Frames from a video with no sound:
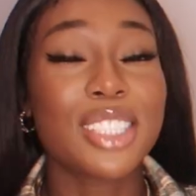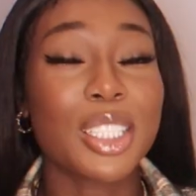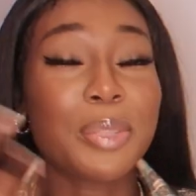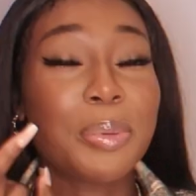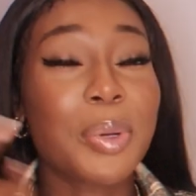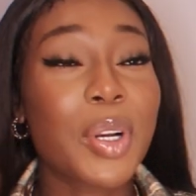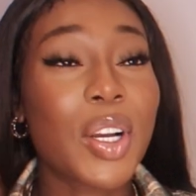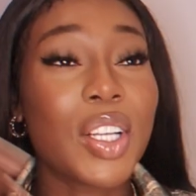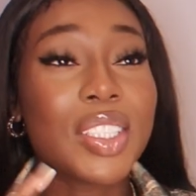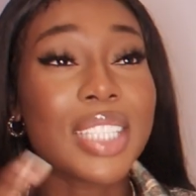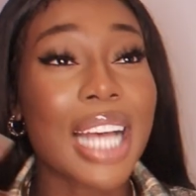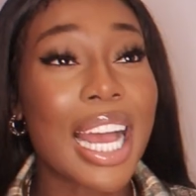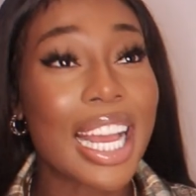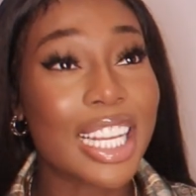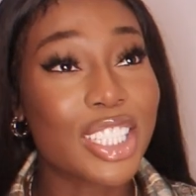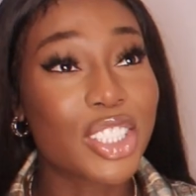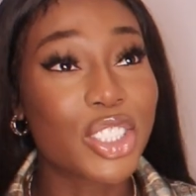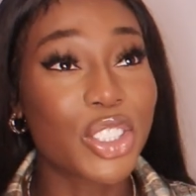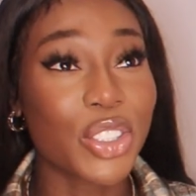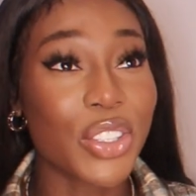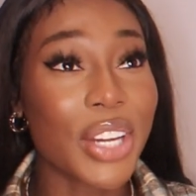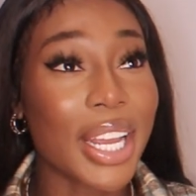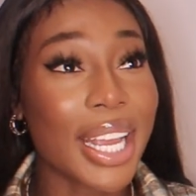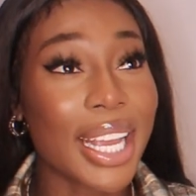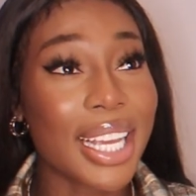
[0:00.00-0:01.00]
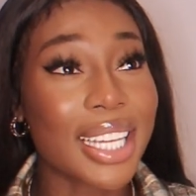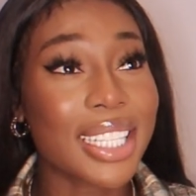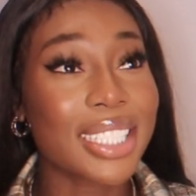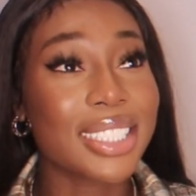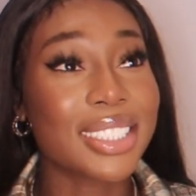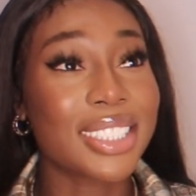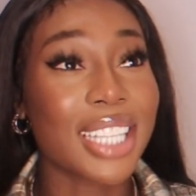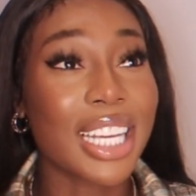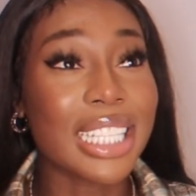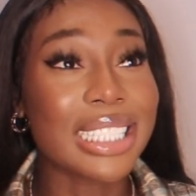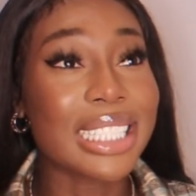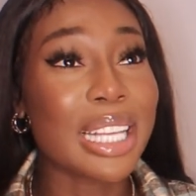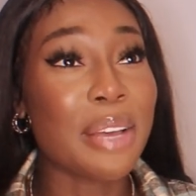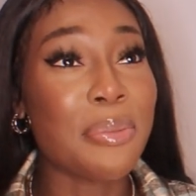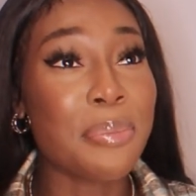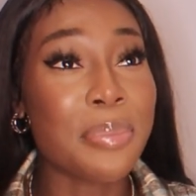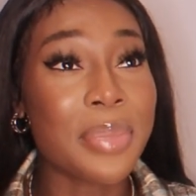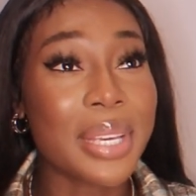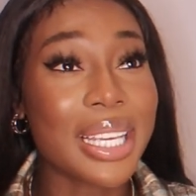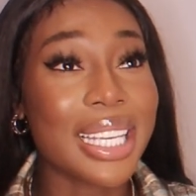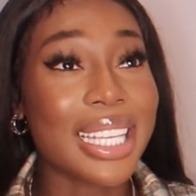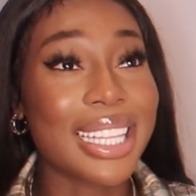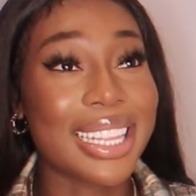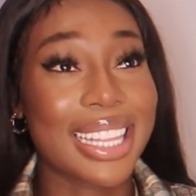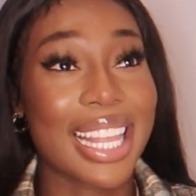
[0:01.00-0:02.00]
Just because I drink doesn't
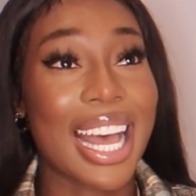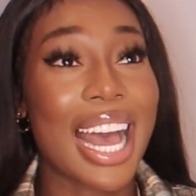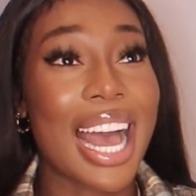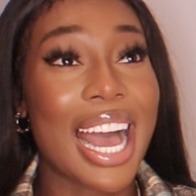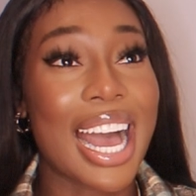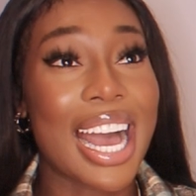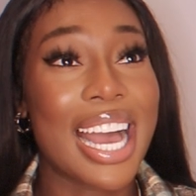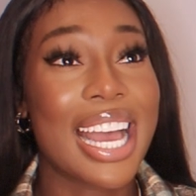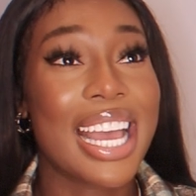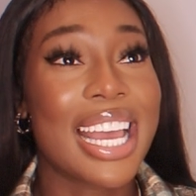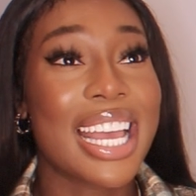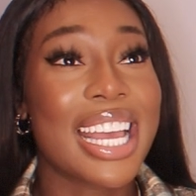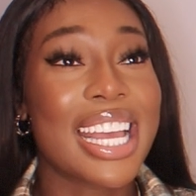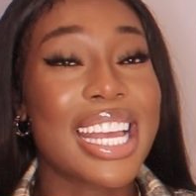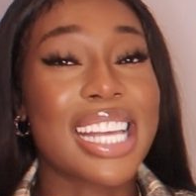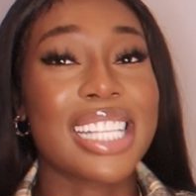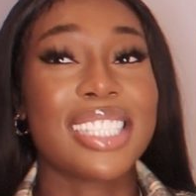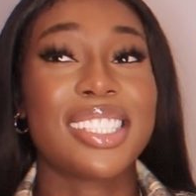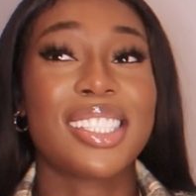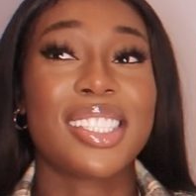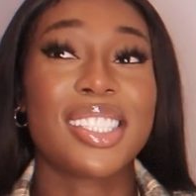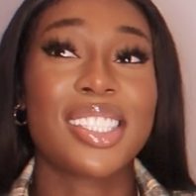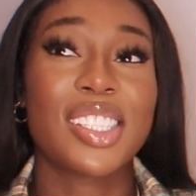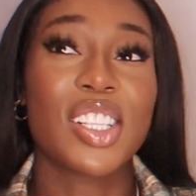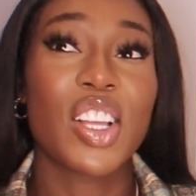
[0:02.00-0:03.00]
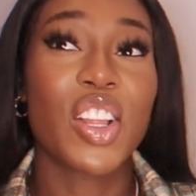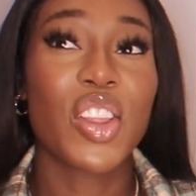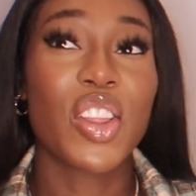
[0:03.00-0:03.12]
mean that it's